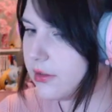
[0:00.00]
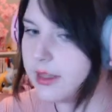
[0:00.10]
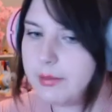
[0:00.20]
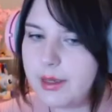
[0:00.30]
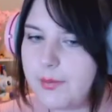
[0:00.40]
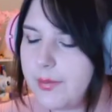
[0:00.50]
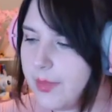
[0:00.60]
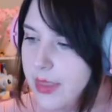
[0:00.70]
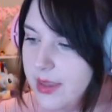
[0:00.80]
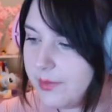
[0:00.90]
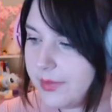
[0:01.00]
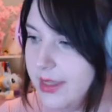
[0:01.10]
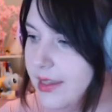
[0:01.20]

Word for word: Let me, give me, give me a